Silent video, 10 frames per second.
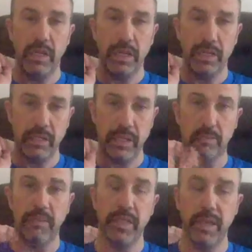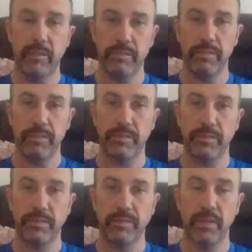accept it,
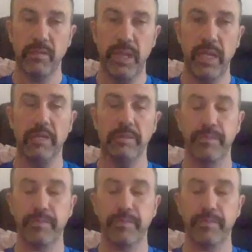okay?